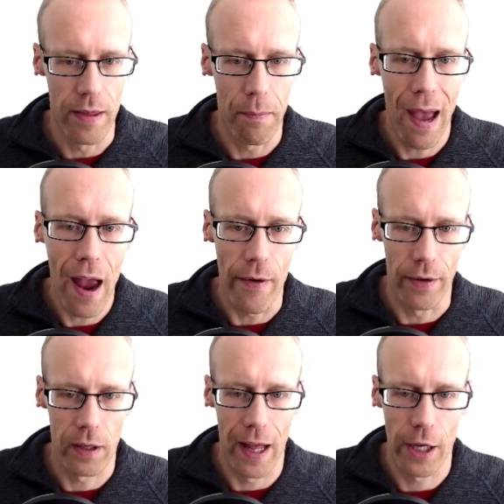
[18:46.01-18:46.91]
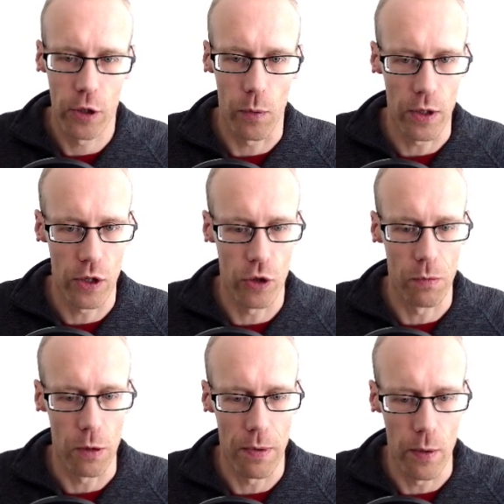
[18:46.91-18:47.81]
the parent class, which is
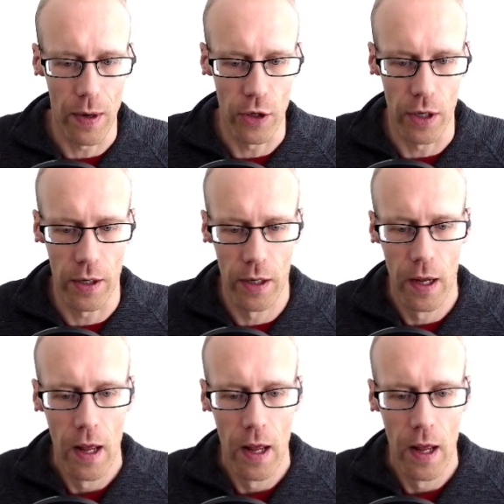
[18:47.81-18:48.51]
WP widget,